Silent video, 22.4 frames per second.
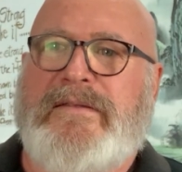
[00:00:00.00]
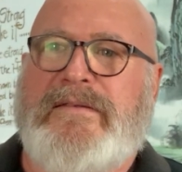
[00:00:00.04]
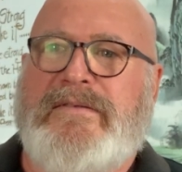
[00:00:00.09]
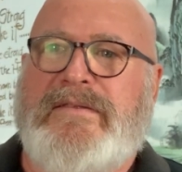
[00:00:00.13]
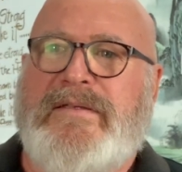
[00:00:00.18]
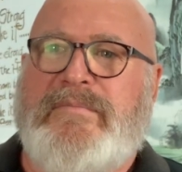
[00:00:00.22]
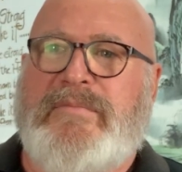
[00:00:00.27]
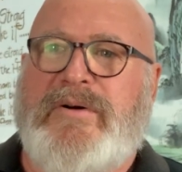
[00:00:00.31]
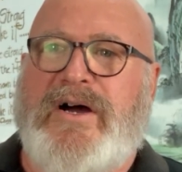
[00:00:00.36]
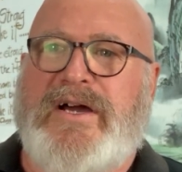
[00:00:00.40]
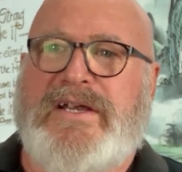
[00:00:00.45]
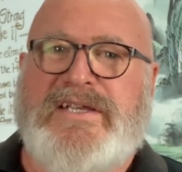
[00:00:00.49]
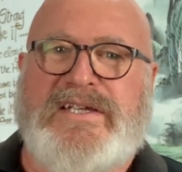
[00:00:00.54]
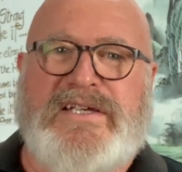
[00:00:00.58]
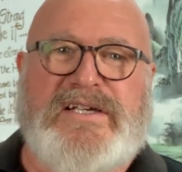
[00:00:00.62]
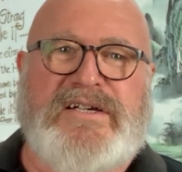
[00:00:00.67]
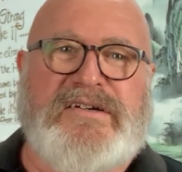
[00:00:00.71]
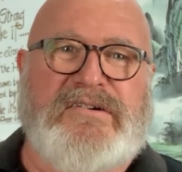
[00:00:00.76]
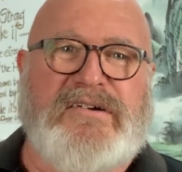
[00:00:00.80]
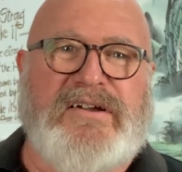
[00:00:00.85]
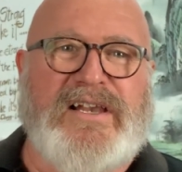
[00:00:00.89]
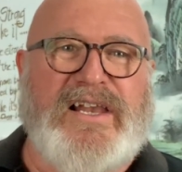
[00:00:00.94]
the mighty
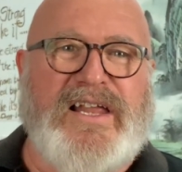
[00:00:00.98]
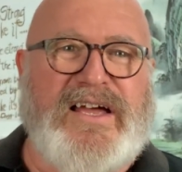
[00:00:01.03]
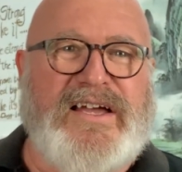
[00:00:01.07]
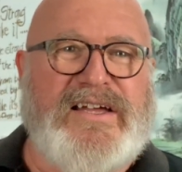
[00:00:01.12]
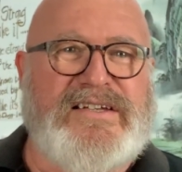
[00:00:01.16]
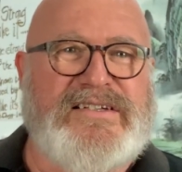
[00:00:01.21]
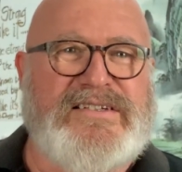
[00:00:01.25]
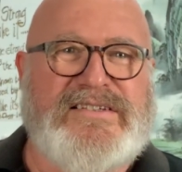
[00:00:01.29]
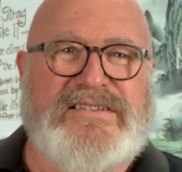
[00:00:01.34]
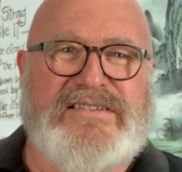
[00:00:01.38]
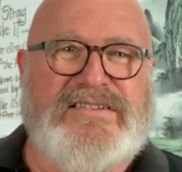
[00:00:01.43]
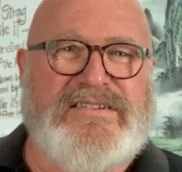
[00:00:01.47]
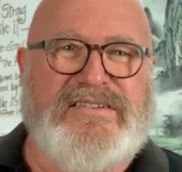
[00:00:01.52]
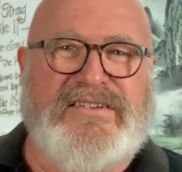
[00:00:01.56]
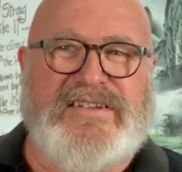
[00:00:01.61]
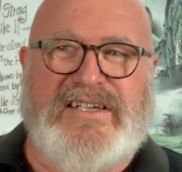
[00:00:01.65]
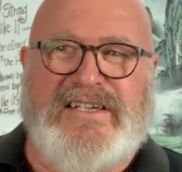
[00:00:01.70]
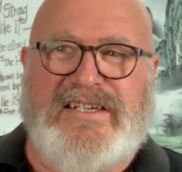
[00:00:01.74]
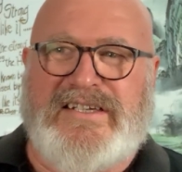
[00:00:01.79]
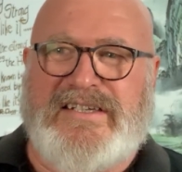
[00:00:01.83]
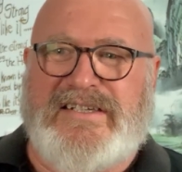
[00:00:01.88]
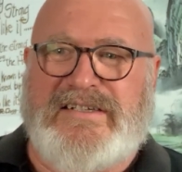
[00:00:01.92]
gorilla,
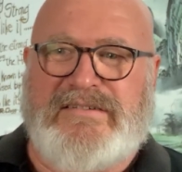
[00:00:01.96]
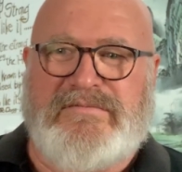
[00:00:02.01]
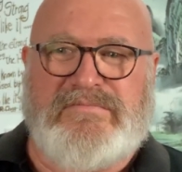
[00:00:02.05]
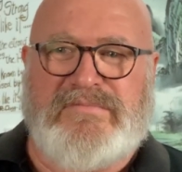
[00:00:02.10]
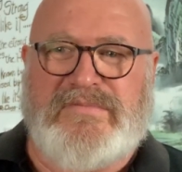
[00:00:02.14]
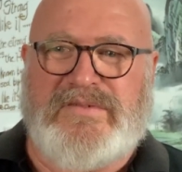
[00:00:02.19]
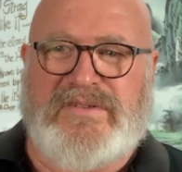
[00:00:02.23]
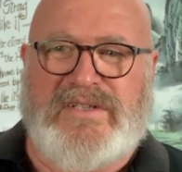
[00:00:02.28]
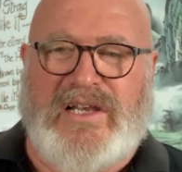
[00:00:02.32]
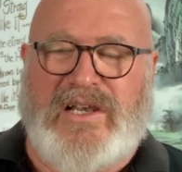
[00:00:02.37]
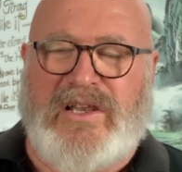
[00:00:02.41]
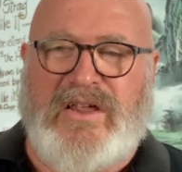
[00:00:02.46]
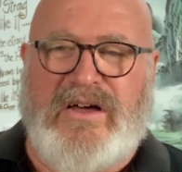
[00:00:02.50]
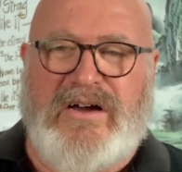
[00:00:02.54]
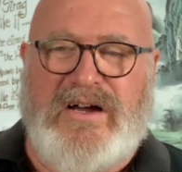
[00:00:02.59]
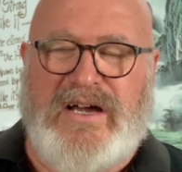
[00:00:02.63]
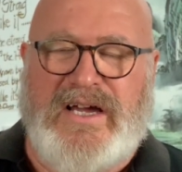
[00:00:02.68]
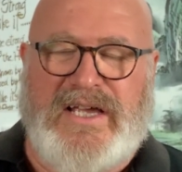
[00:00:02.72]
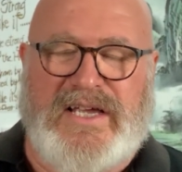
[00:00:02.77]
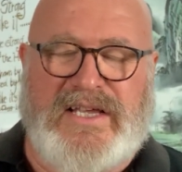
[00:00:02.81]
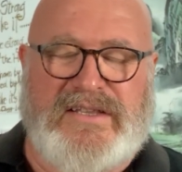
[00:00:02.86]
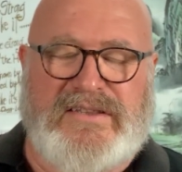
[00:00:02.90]
the
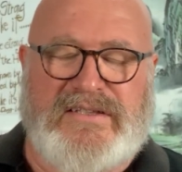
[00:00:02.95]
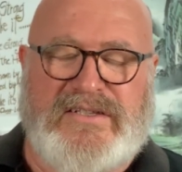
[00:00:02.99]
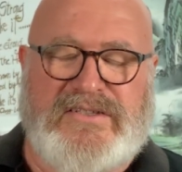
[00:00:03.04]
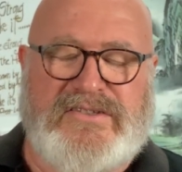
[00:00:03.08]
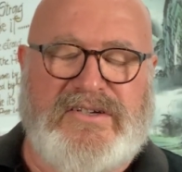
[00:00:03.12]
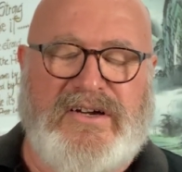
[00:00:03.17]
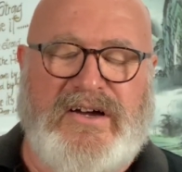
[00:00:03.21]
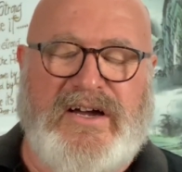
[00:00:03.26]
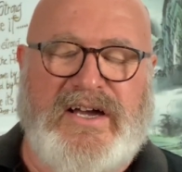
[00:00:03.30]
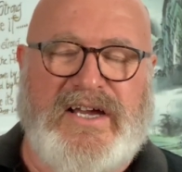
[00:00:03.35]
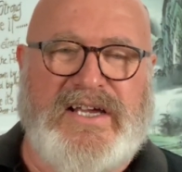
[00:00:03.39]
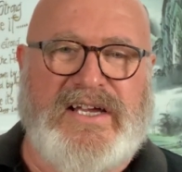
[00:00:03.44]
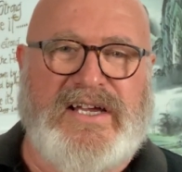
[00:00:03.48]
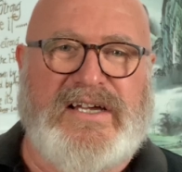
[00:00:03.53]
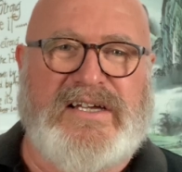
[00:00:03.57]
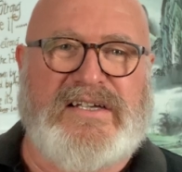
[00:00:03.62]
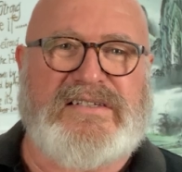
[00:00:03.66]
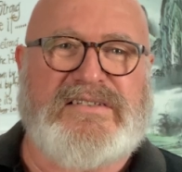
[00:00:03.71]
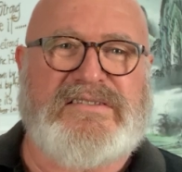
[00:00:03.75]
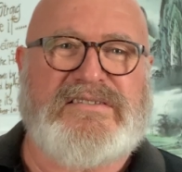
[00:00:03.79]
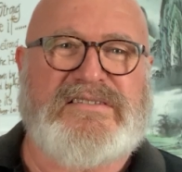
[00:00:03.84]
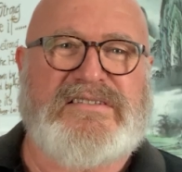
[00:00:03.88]
lion, the tiger,
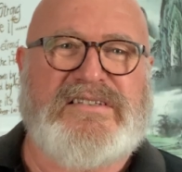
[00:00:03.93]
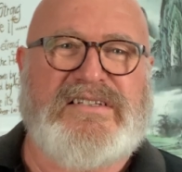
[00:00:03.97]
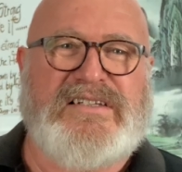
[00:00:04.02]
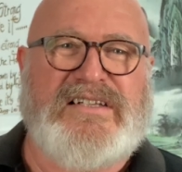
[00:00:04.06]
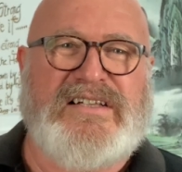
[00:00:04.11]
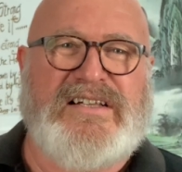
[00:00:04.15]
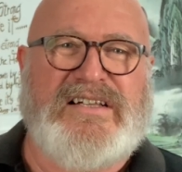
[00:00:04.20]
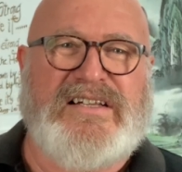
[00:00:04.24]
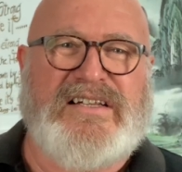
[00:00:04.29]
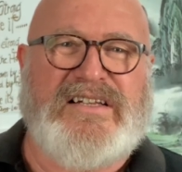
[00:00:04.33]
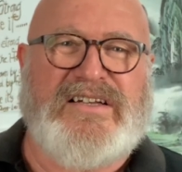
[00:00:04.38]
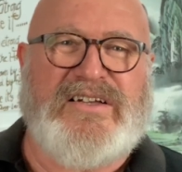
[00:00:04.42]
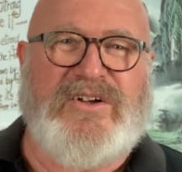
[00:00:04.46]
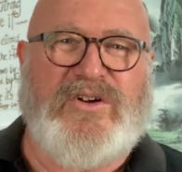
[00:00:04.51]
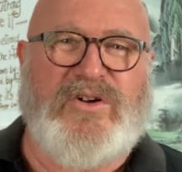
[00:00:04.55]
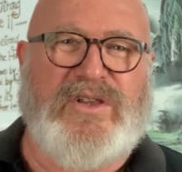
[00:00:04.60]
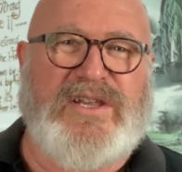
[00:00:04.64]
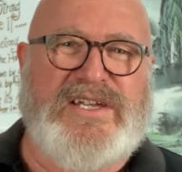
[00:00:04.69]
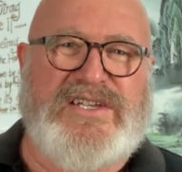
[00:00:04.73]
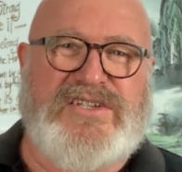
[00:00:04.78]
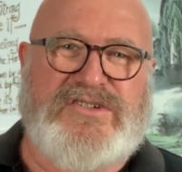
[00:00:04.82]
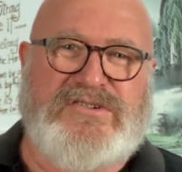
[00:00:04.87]

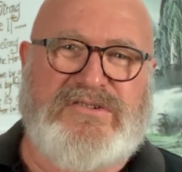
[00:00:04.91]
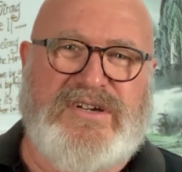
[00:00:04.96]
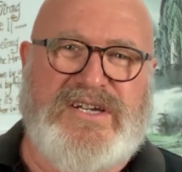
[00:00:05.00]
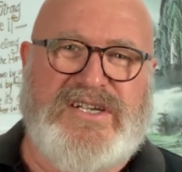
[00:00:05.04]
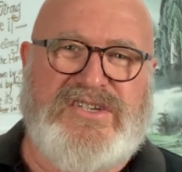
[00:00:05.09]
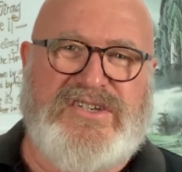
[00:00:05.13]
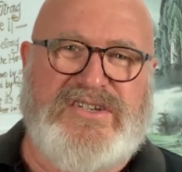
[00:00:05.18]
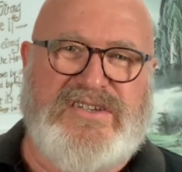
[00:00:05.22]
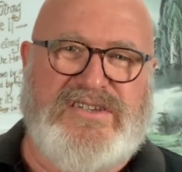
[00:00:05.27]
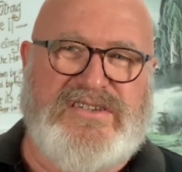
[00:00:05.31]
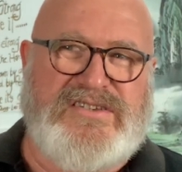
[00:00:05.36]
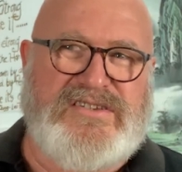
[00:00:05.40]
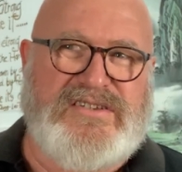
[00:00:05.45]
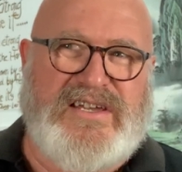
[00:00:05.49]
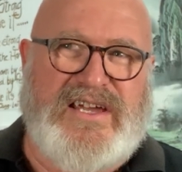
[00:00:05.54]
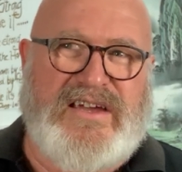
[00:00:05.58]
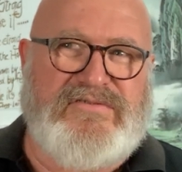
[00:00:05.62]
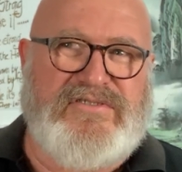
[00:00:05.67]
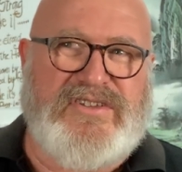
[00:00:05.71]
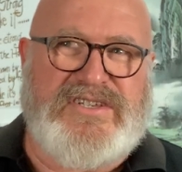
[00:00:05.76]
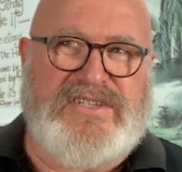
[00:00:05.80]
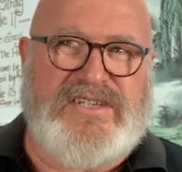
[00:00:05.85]
all these creatures
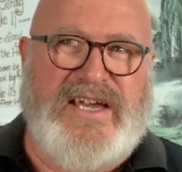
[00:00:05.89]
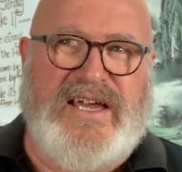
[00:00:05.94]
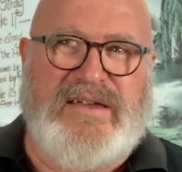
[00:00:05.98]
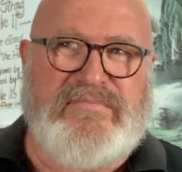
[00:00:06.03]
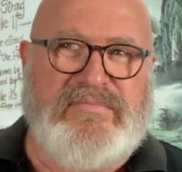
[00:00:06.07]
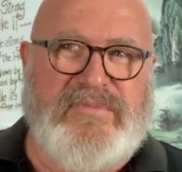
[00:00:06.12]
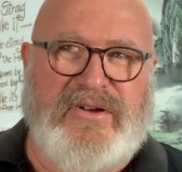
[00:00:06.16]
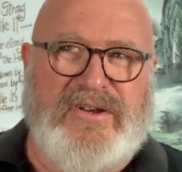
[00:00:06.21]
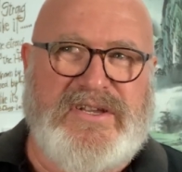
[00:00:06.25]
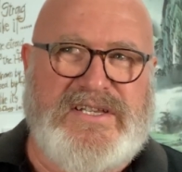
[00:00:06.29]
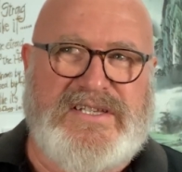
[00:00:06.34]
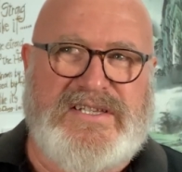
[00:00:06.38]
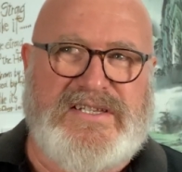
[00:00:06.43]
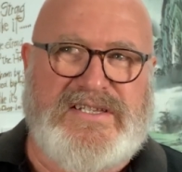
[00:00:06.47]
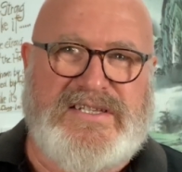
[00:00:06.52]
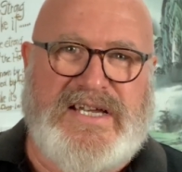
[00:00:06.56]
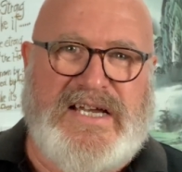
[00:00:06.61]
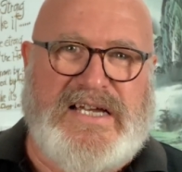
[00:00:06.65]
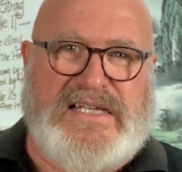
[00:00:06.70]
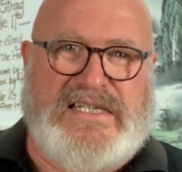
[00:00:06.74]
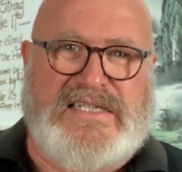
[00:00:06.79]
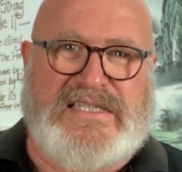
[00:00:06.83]
have the same bodies as
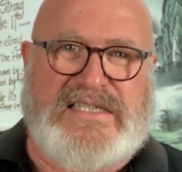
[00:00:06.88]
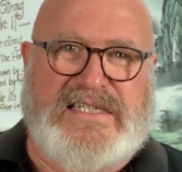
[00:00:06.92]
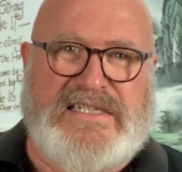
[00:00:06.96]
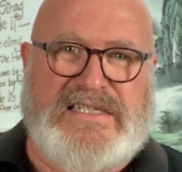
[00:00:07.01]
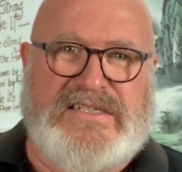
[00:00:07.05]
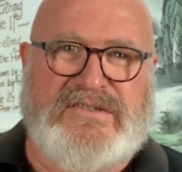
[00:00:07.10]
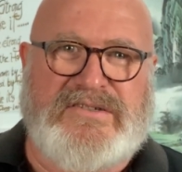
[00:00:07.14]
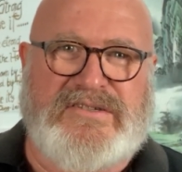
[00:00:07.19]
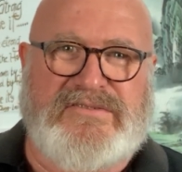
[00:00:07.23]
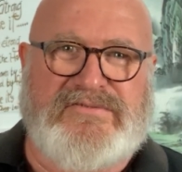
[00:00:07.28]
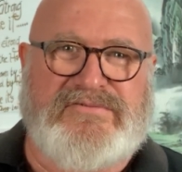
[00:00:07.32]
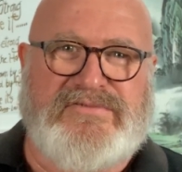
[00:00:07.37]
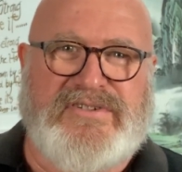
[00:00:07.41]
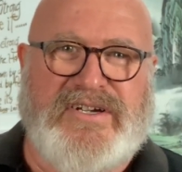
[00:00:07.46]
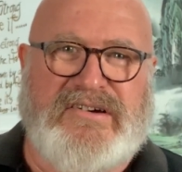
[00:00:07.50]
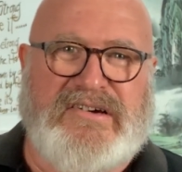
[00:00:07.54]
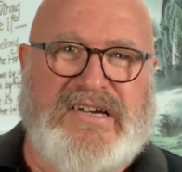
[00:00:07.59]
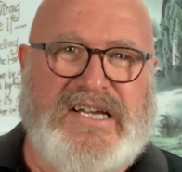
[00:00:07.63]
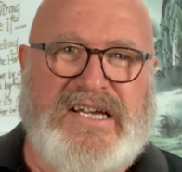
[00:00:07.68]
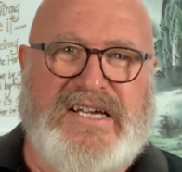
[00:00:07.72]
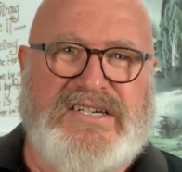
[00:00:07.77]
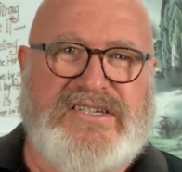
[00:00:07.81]
us. They're sort of
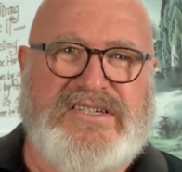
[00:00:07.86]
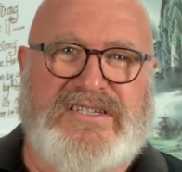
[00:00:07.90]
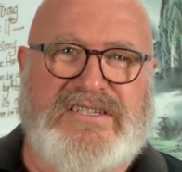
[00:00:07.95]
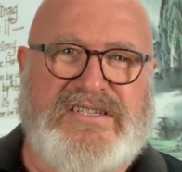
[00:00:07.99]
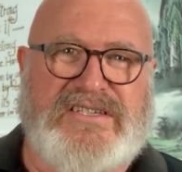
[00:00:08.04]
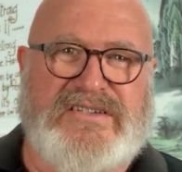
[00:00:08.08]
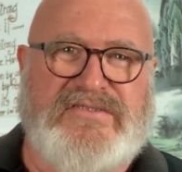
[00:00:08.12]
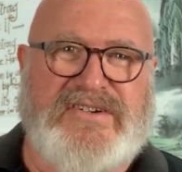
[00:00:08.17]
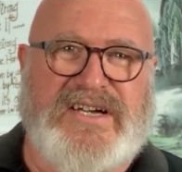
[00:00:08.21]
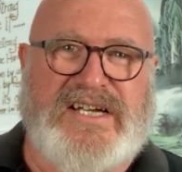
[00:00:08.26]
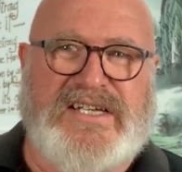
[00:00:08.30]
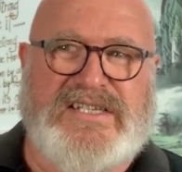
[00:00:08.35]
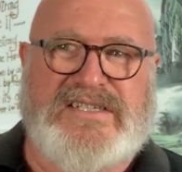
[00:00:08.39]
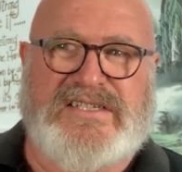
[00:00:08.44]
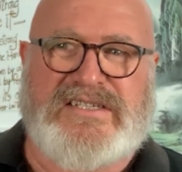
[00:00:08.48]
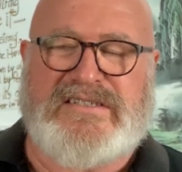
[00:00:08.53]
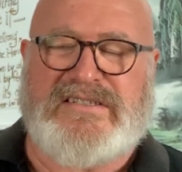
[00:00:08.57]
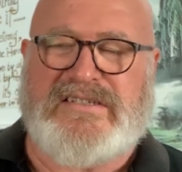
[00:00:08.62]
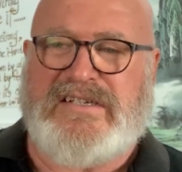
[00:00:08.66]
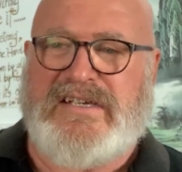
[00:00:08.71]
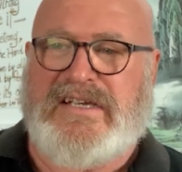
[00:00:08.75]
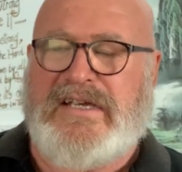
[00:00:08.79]
variations of
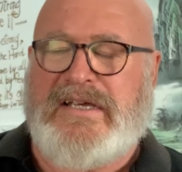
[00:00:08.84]
us.